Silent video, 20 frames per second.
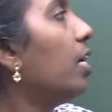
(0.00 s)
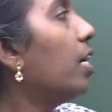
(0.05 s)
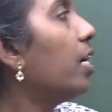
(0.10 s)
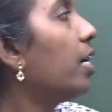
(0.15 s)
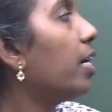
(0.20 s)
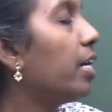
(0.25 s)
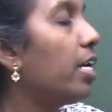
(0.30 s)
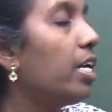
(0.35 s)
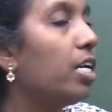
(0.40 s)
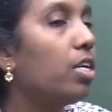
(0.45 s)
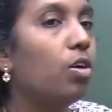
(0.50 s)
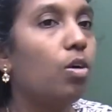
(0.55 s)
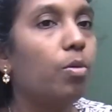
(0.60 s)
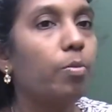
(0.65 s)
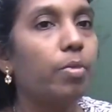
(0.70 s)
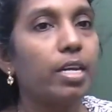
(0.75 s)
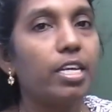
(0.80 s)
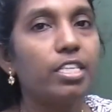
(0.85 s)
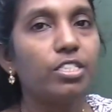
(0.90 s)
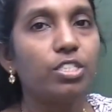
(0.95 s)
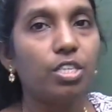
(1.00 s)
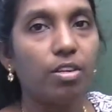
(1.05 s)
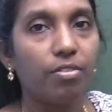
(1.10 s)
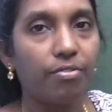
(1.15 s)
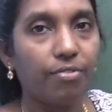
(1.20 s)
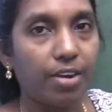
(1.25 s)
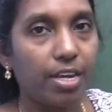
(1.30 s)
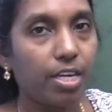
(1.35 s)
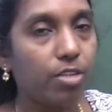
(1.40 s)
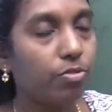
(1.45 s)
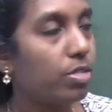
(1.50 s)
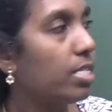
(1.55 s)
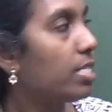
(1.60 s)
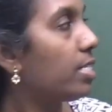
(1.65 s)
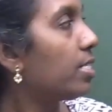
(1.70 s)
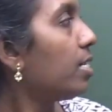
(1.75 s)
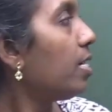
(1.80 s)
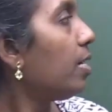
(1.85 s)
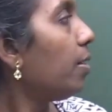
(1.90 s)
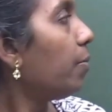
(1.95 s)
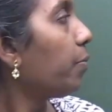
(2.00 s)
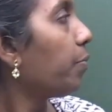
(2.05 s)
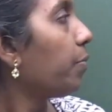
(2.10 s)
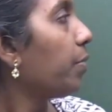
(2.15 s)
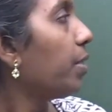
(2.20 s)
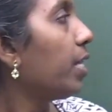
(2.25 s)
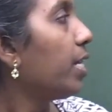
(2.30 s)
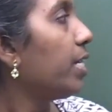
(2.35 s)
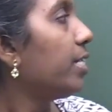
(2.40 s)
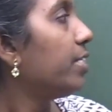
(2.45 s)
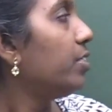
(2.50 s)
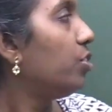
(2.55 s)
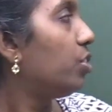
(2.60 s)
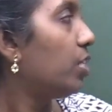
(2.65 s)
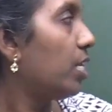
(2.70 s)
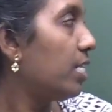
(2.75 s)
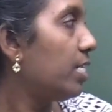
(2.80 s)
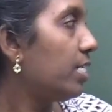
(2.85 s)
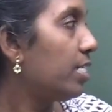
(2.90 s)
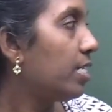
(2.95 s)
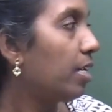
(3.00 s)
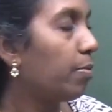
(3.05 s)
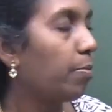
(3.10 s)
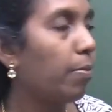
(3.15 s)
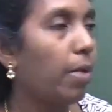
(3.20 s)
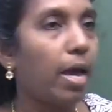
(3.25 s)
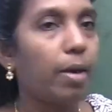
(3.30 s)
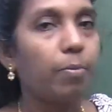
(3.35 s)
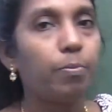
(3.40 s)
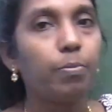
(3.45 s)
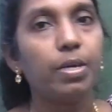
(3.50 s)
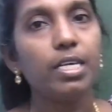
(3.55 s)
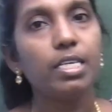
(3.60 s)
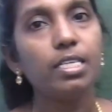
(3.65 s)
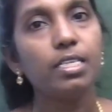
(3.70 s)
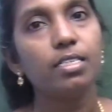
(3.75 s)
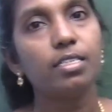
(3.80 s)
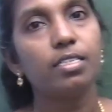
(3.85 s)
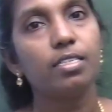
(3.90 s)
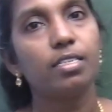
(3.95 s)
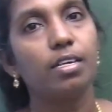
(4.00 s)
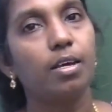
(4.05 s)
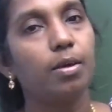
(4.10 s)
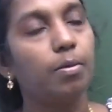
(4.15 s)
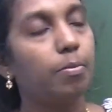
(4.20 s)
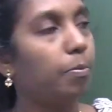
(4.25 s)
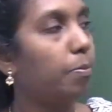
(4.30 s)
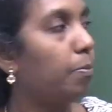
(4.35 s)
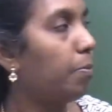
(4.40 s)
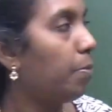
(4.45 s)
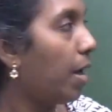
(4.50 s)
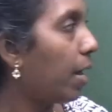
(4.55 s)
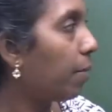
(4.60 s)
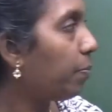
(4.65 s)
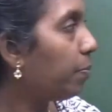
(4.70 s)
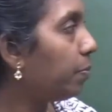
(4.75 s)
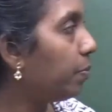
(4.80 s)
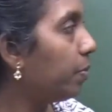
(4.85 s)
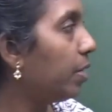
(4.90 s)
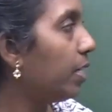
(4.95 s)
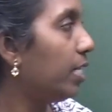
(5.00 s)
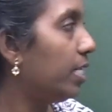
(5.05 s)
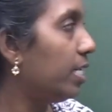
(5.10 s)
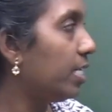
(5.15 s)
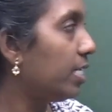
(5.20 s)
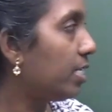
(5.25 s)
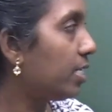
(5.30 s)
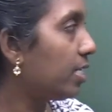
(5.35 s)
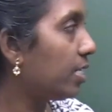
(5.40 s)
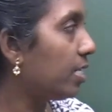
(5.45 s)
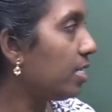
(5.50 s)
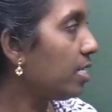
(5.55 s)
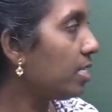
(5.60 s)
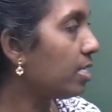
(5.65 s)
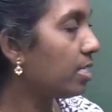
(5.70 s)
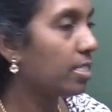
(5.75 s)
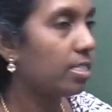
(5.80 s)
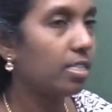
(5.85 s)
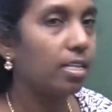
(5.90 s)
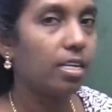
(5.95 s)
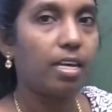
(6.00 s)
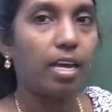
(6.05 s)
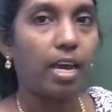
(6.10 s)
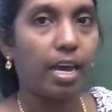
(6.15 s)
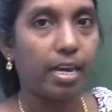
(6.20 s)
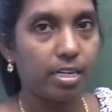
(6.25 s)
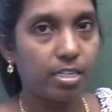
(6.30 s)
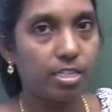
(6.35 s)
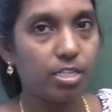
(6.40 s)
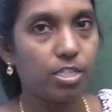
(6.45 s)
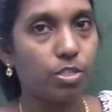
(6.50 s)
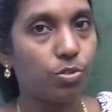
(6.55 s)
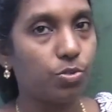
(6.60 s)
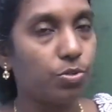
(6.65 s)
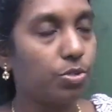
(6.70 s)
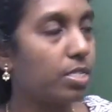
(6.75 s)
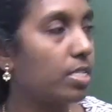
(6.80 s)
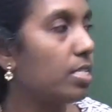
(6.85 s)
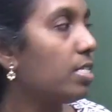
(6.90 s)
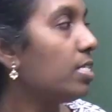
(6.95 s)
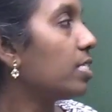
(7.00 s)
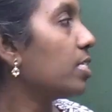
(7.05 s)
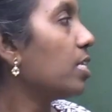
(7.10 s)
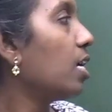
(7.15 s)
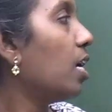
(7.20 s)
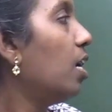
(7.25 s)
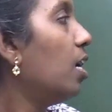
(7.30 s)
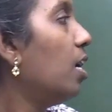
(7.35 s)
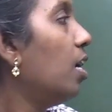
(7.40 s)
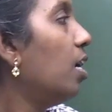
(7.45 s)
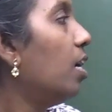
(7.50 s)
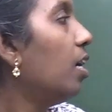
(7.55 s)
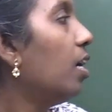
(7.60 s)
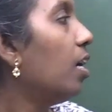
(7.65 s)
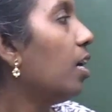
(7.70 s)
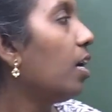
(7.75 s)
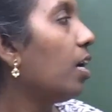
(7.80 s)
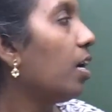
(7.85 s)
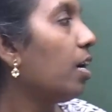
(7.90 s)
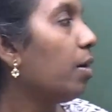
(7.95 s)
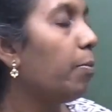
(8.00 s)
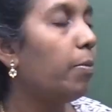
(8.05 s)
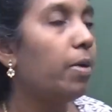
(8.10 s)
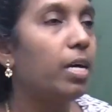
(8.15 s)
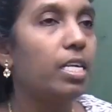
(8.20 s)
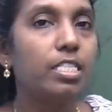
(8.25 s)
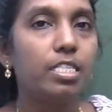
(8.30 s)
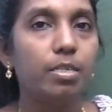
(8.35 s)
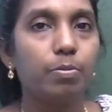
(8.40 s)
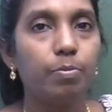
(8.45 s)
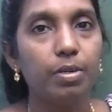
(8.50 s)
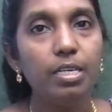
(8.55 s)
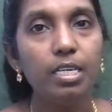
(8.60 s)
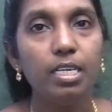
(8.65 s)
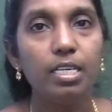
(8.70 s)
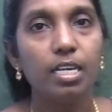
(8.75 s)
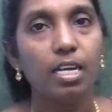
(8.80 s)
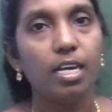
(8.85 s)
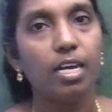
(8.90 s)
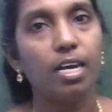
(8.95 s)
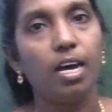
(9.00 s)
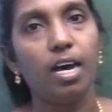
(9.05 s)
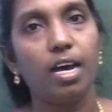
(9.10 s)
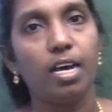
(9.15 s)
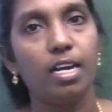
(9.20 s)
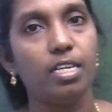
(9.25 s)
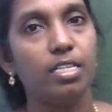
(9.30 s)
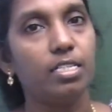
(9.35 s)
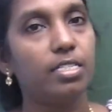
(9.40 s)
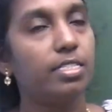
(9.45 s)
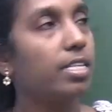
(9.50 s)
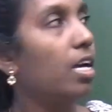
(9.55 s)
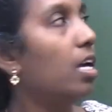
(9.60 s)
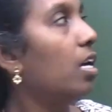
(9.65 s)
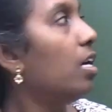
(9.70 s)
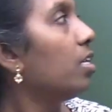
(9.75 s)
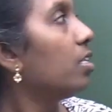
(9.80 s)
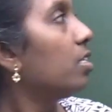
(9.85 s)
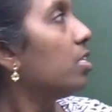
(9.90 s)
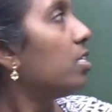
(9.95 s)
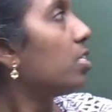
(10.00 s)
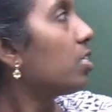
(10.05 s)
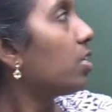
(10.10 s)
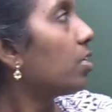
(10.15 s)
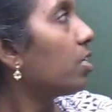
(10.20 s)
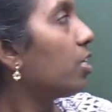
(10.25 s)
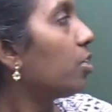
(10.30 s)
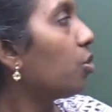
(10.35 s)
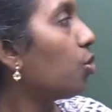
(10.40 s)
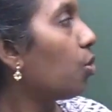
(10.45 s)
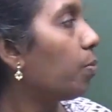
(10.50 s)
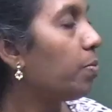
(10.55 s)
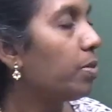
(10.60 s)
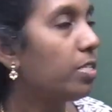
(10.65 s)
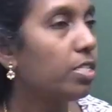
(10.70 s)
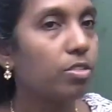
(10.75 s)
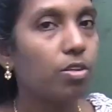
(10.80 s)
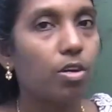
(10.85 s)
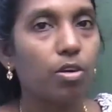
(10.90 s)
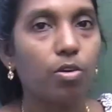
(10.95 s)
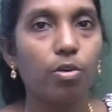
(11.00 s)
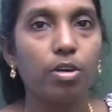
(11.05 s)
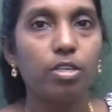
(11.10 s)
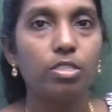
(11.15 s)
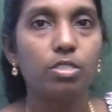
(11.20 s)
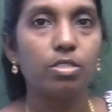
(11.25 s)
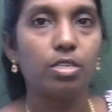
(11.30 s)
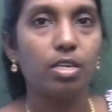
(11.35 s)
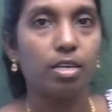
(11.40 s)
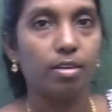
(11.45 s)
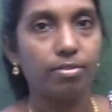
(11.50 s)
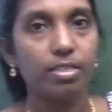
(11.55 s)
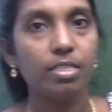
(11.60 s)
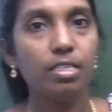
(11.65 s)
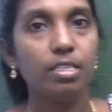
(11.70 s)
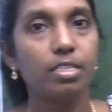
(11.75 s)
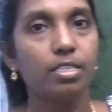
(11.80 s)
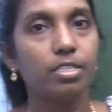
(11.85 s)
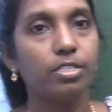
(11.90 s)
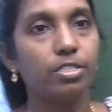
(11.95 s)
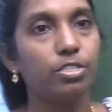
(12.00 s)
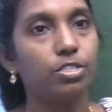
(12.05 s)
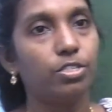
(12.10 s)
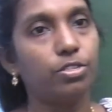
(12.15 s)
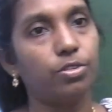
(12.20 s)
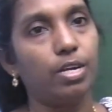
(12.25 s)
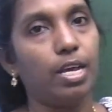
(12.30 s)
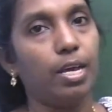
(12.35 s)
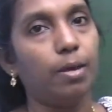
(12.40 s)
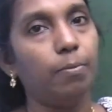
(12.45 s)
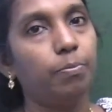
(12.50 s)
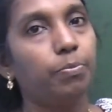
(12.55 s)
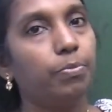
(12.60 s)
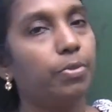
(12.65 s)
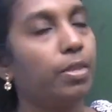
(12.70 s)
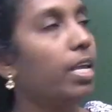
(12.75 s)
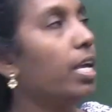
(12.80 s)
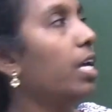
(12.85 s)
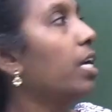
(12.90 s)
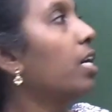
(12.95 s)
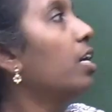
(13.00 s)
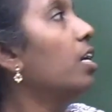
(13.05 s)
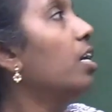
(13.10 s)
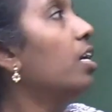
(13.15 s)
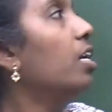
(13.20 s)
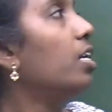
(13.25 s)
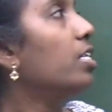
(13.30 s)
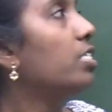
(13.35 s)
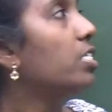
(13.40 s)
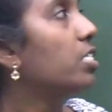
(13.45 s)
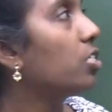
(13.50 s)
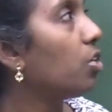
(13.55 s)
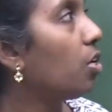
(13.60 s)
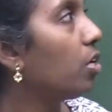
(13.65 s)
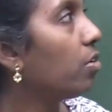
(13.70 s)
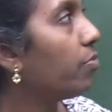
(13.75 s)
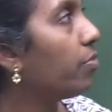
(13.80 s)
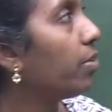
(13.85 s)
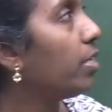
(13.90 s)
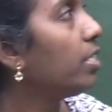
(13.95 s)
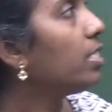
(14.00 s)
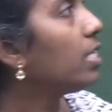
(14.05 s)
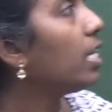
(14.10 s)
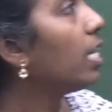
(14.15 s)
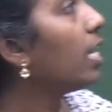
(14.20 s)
recombination frequency, genetic mapping, map distance and its uses, multiple alleles. These are the topics we are going to cover today. Let's start with